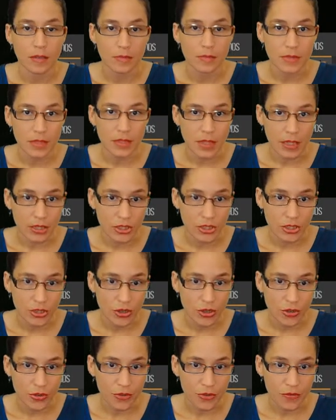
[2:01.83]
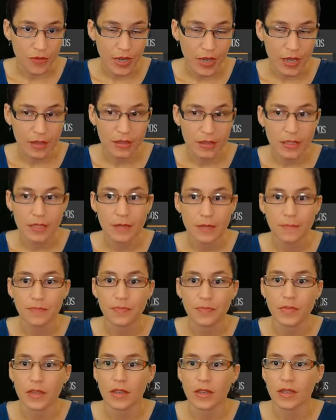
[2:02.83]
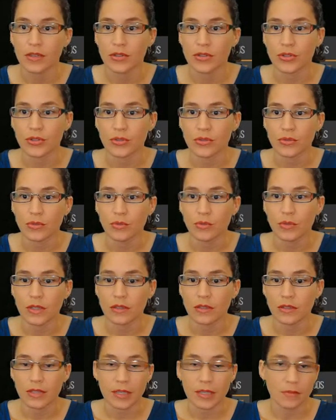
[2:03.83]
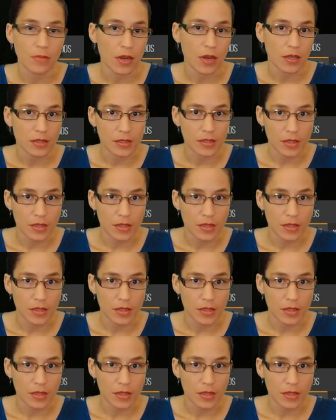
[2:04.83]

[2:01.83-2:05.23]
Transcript: slash Stardew Valley, you will get mods